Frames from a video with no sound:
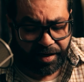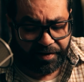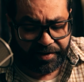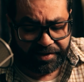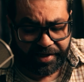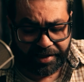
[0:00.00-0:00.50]

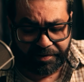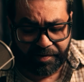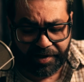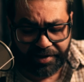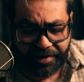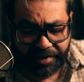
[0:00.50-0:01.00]
This next
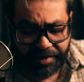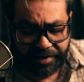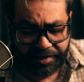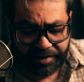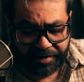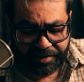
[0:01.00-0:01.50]
one,
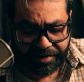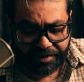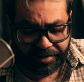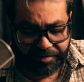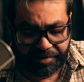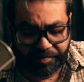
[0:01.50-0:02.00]

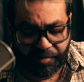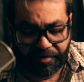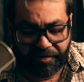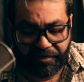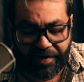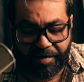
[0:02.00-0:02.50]
it's more
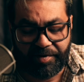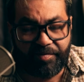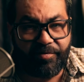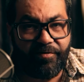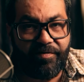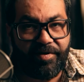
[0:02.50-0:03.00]
of a family
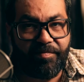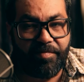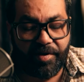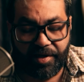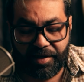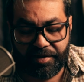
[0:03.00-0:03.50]
movie,
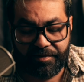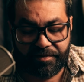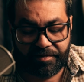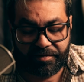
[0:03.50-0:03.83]
but